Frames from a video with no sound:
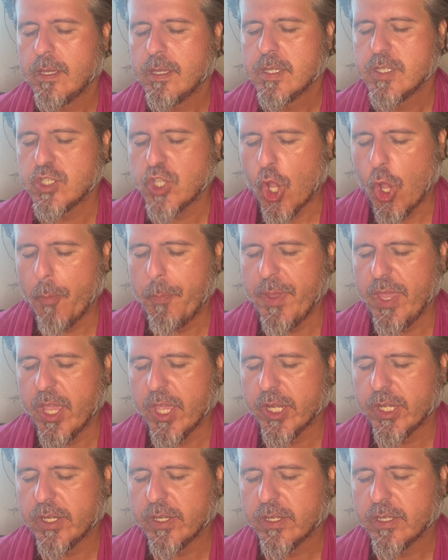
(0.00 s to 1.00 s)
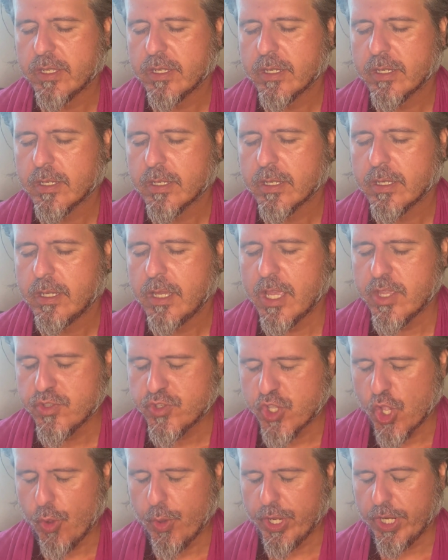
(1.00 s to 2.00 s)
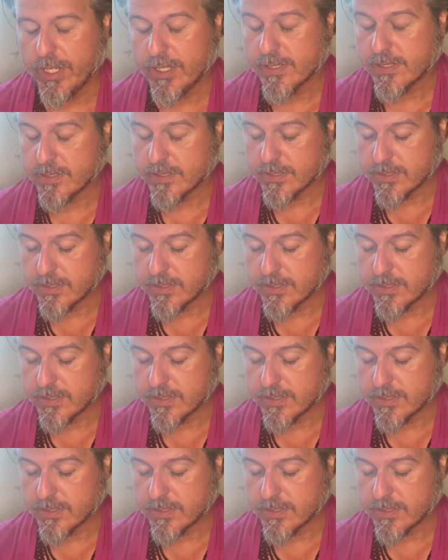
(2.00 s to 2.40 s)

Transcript: So be it, and so it is.